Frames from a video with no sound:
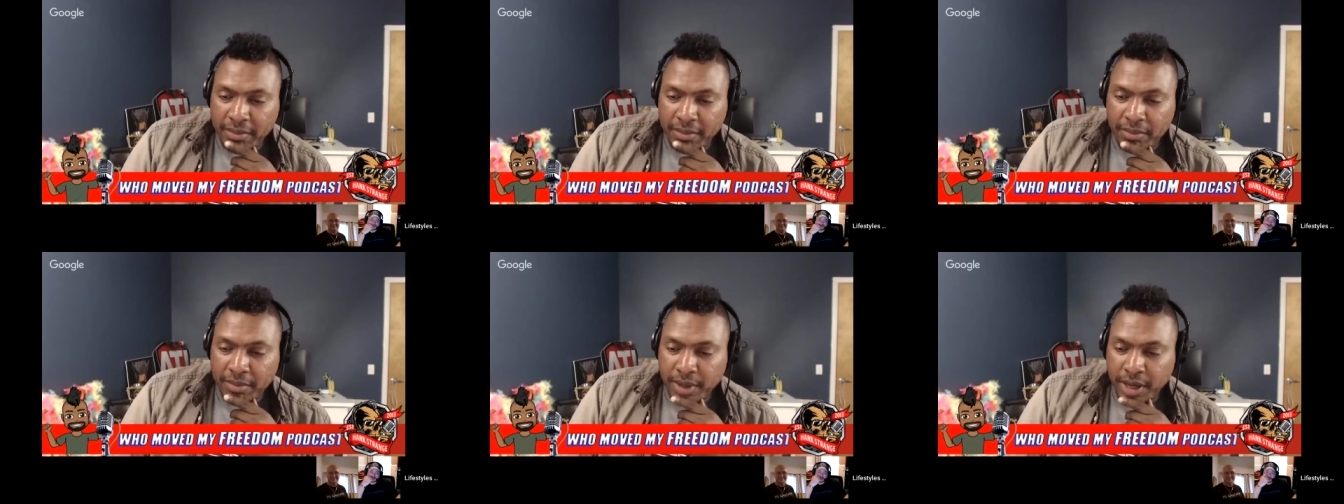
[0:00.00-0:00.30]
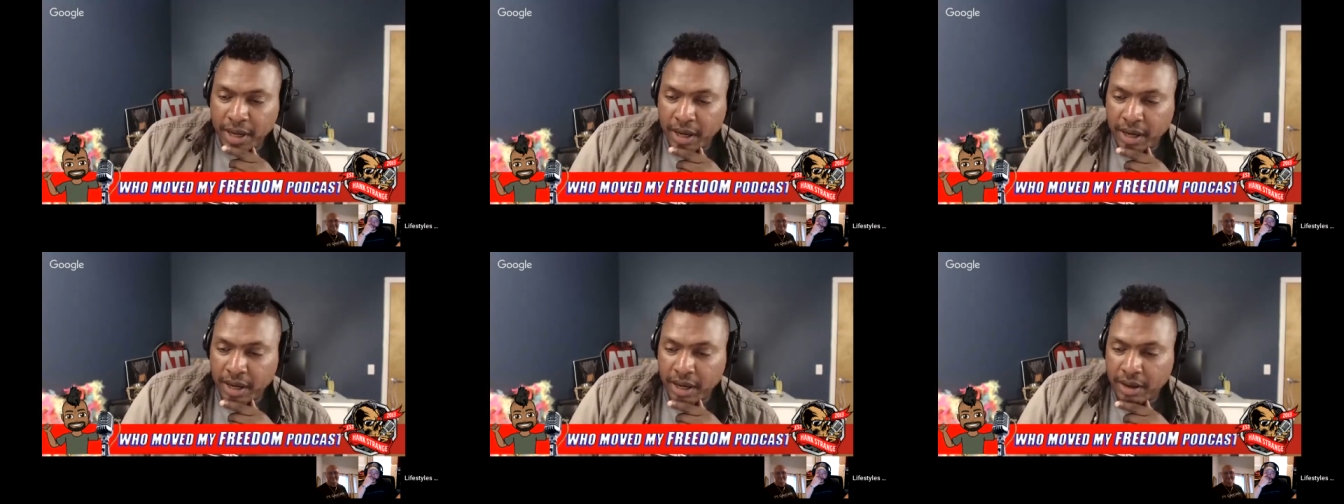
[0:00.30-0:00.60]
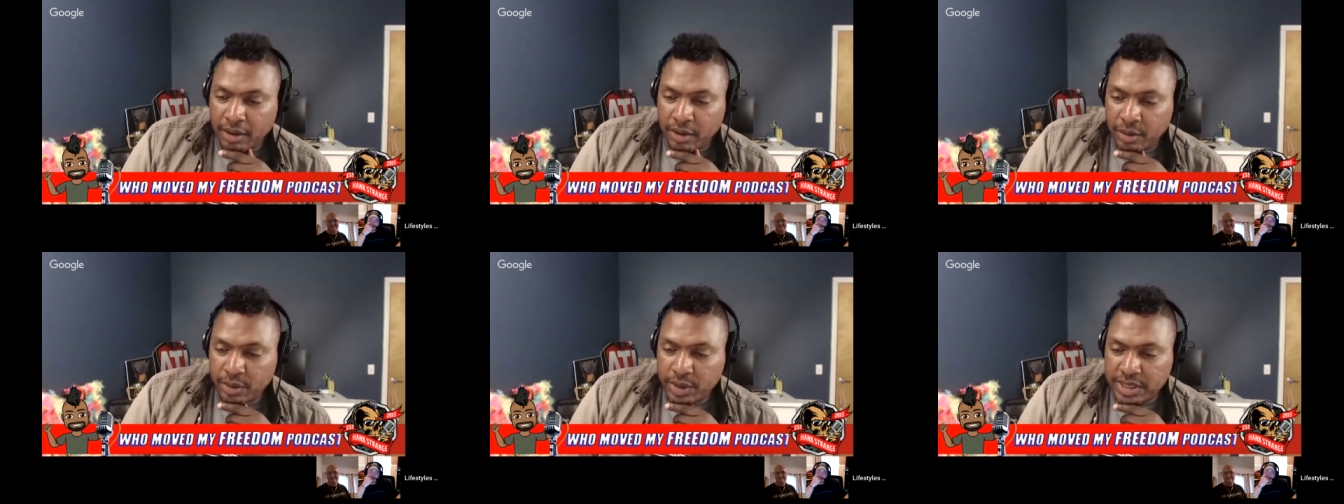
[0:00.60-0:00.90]
and
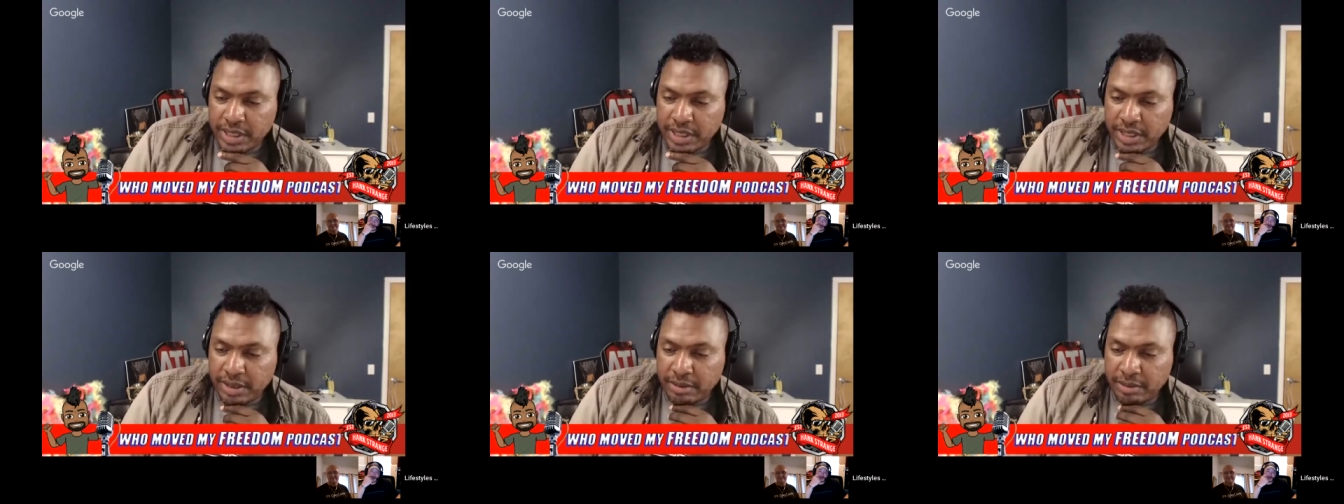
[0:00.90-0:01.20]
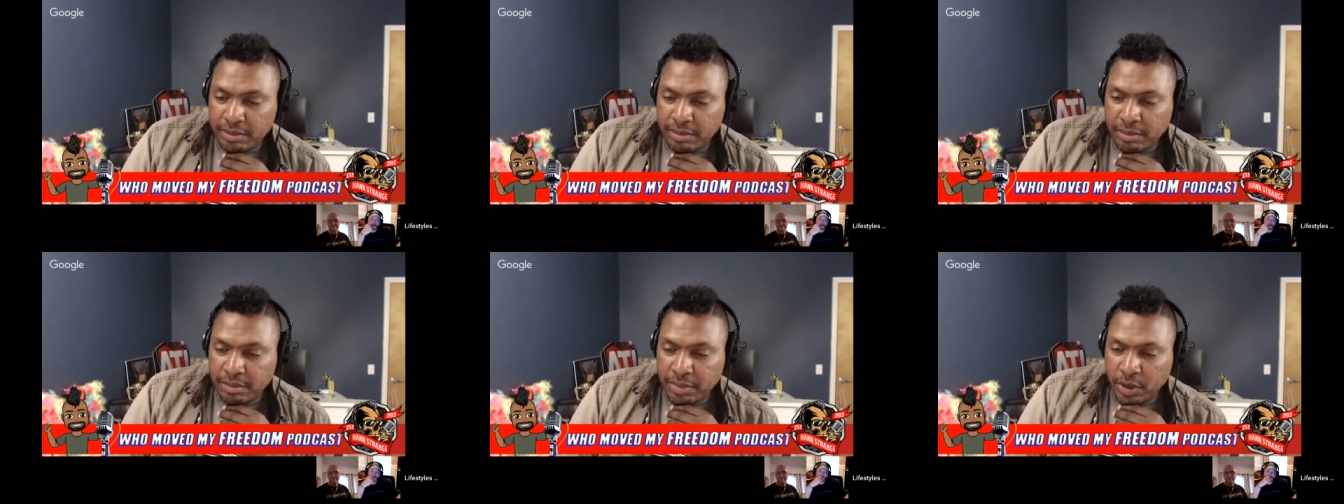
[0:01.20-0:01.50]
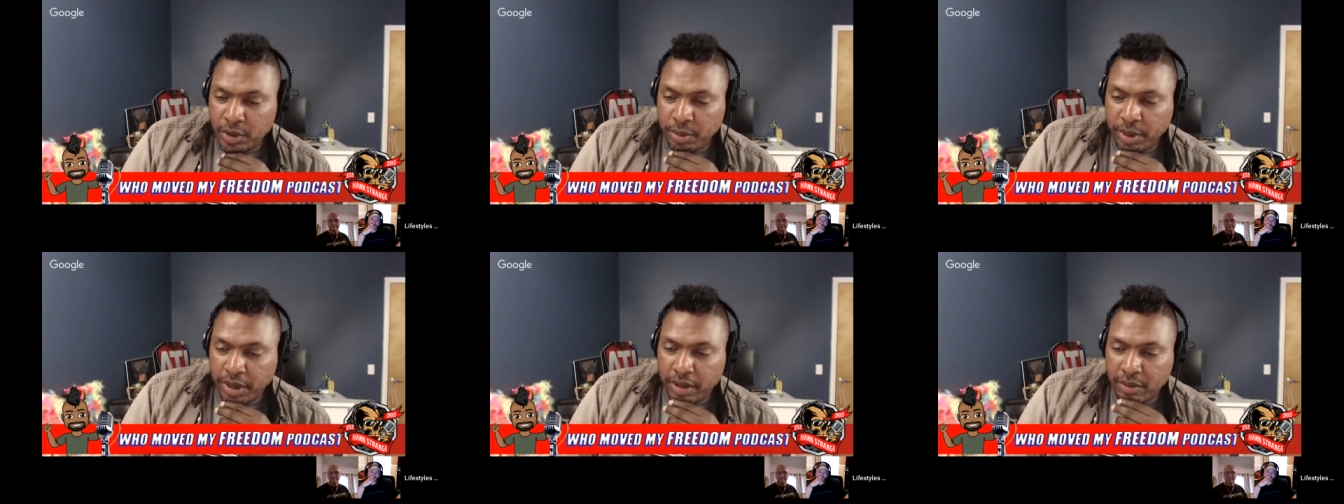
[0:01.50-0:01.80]
uh, who is it?
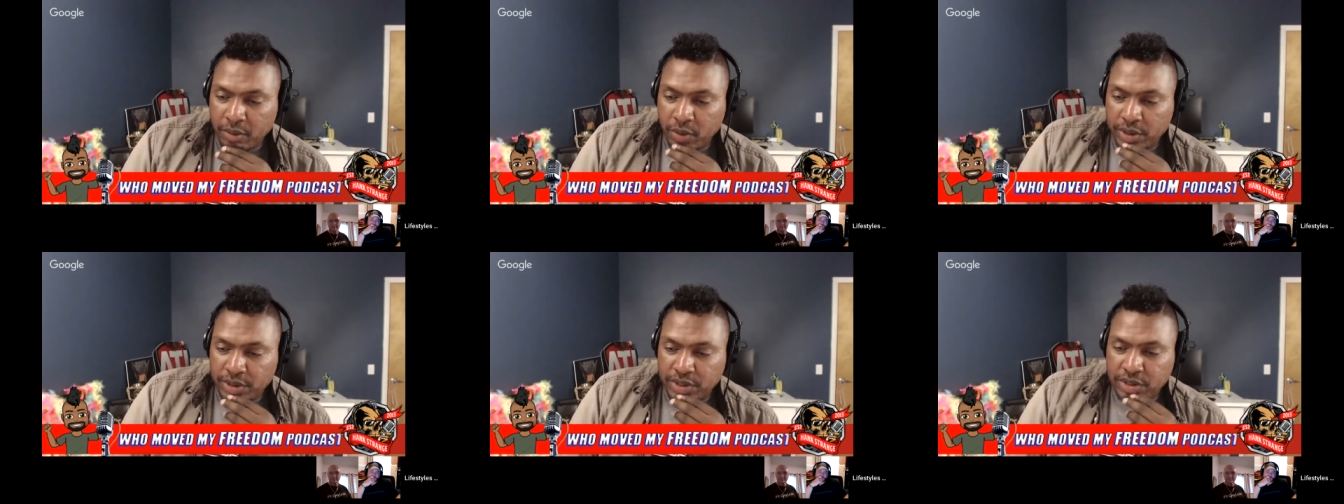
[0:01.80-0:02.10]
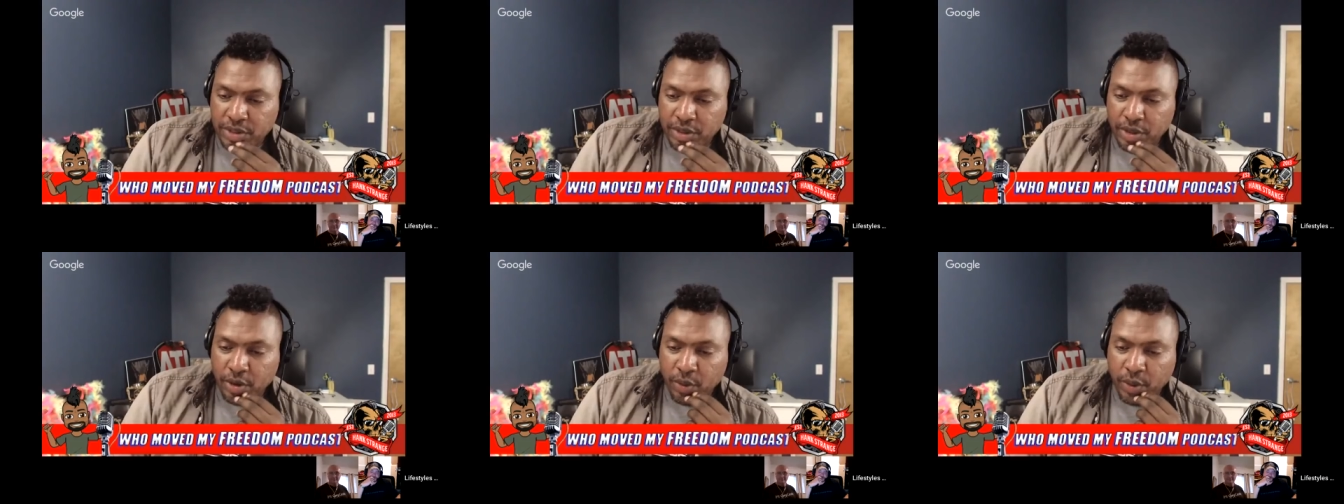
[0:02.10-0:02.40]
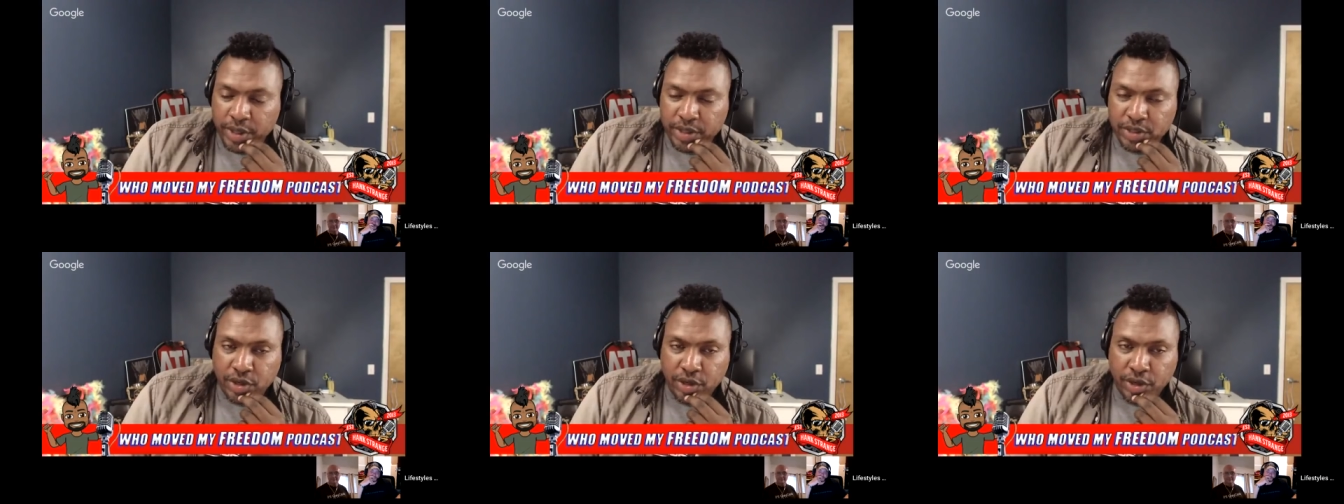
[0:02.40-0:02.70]
Moobut wants to know
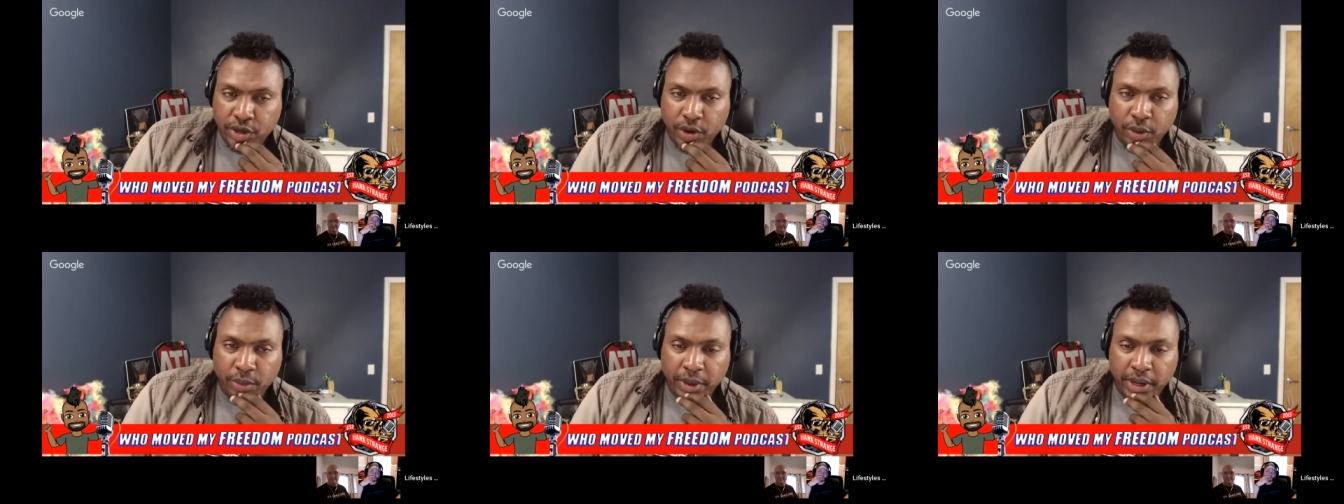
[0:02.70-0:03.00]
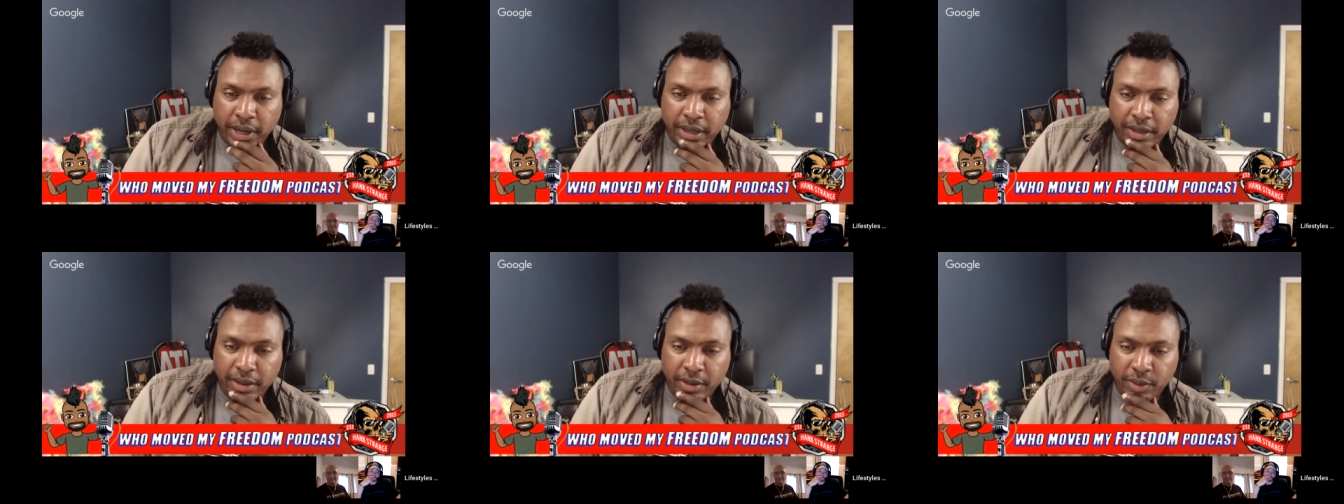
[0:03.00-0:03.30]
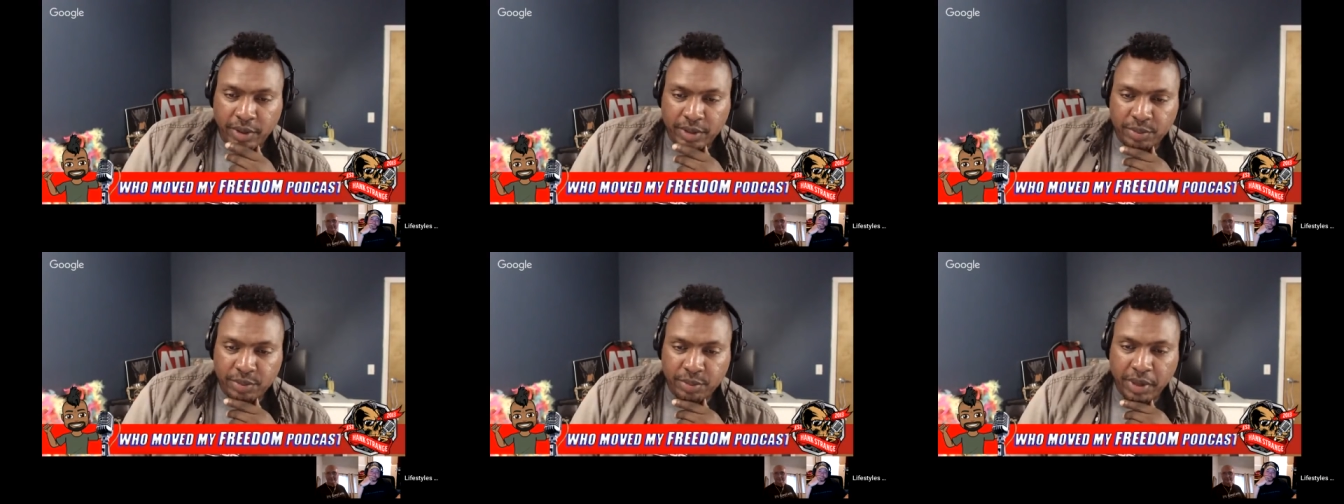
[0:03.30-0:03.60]
where's your co-pilot?
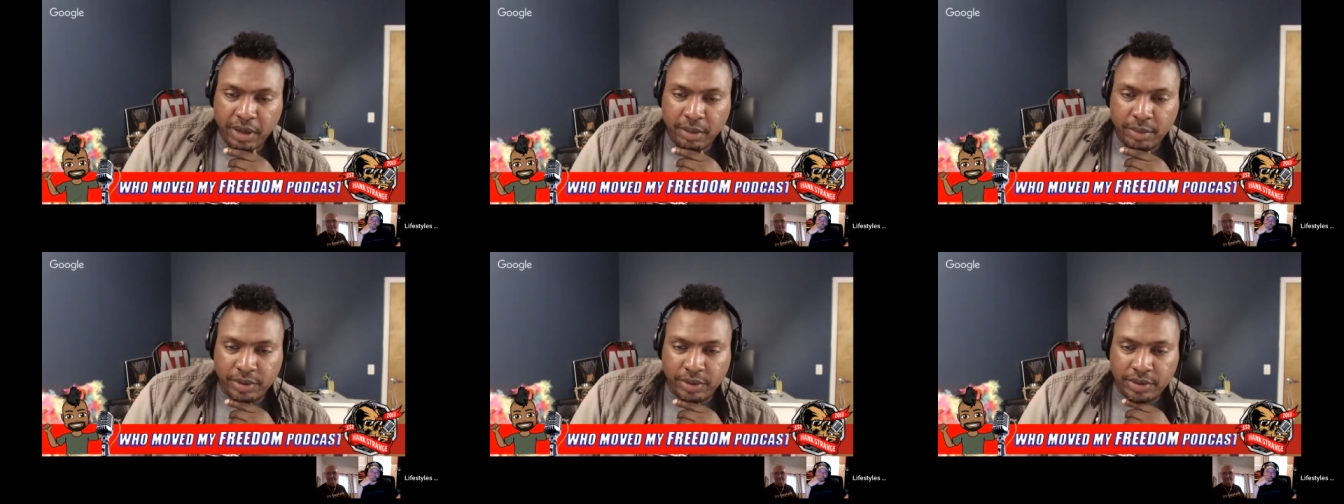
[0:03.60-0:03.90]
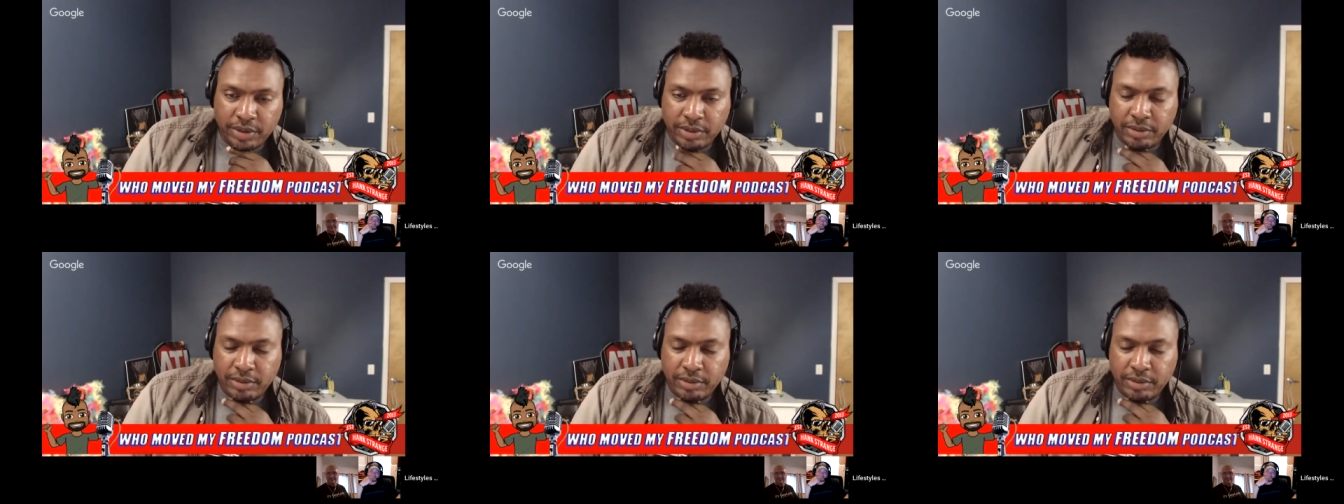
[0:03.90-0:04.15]
Where's Pebbles?